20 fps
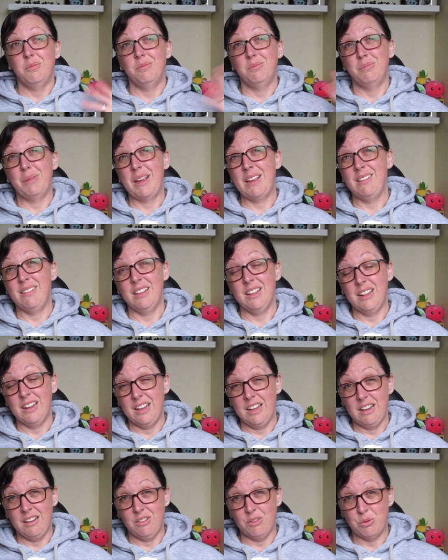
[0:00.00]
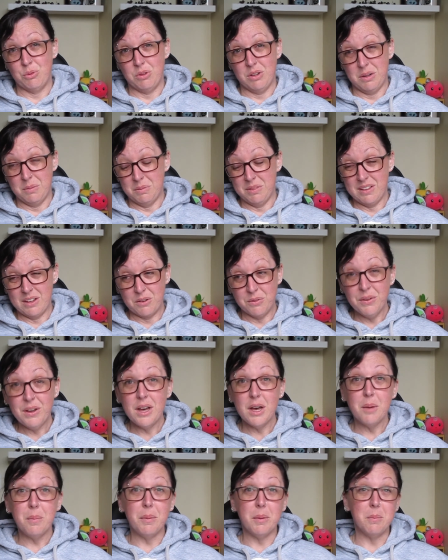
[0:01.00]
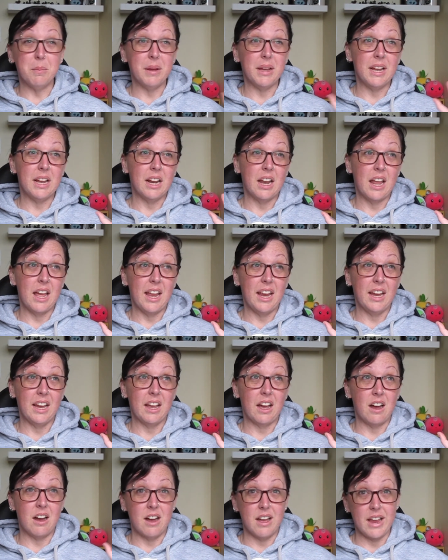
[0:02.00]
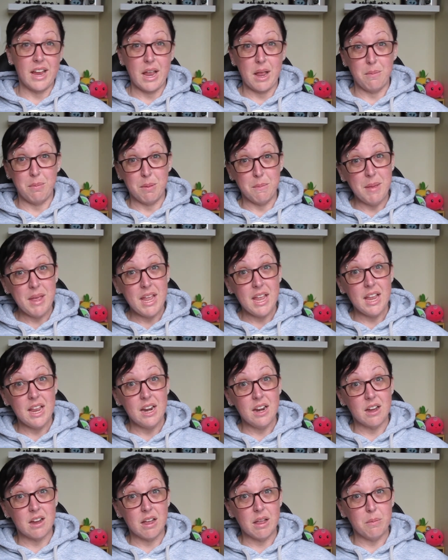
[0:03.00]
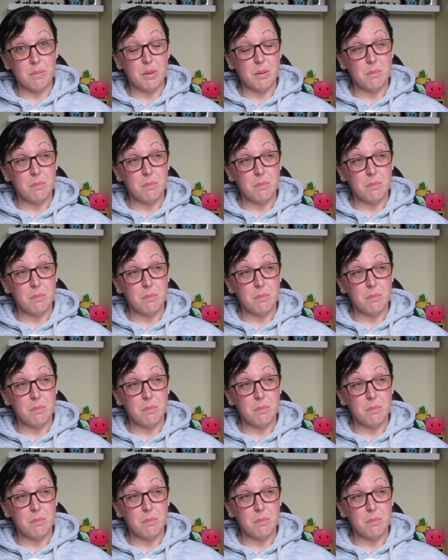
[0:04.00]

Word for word: basically talking himself up and being like, I am the man, I am the